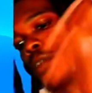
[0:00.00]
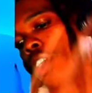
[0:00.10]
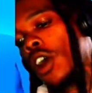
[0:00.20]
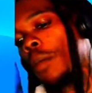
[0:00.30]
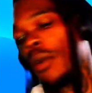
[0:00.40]

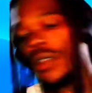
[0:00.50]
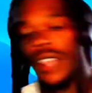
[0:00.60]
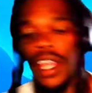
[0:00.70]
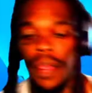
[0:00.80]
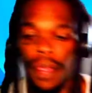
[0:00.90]
upon
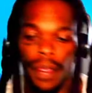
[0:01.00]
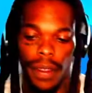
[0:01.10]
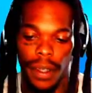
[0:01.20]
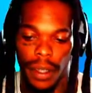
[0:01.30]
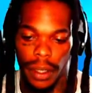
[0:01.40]
death.
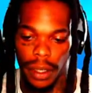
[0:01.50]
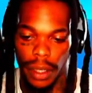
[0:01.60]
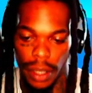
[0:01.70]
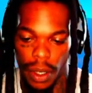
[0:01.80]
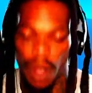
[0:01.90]

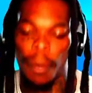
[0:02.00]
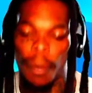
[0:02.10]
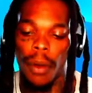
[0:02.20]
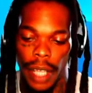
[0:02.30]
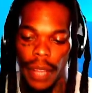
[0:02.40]
Upon
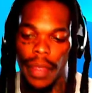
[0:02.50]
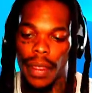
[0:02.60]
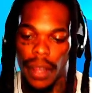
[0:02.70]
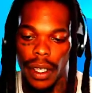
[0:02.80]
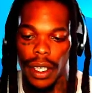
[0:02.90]
death.
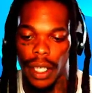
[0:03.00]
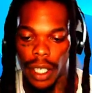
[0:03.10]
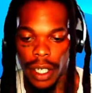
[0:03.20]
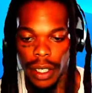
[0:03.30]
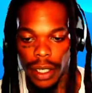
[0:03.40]
Yeah.
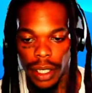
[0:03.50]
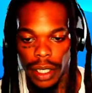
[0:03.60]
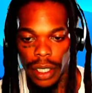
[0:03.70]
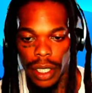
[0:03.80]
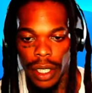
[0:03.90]

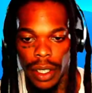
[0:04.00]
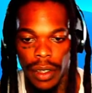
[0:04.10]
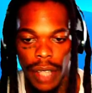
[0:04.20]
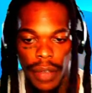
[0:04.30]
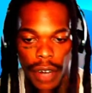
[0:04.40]
The
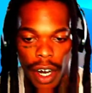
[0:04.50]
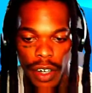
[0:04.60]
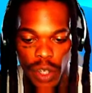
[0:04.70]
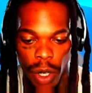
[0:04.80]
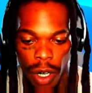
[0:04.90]
death cards
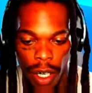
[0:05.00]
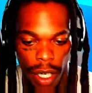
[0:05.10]
are